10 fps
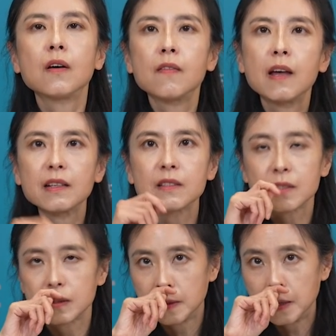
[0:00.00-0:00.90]

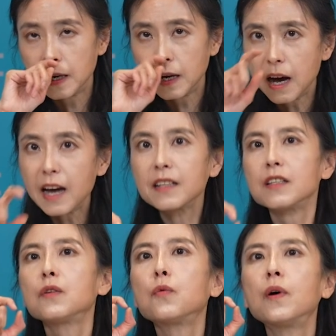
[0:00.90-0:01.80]
That's
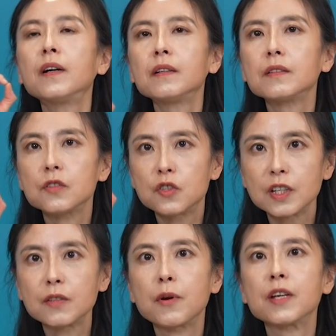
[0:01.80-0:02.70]
R&D one
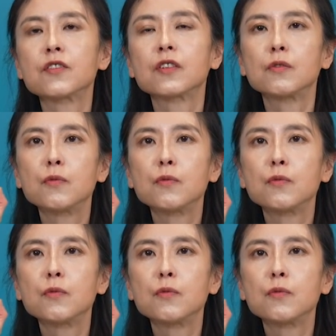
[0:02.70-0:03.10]
generation,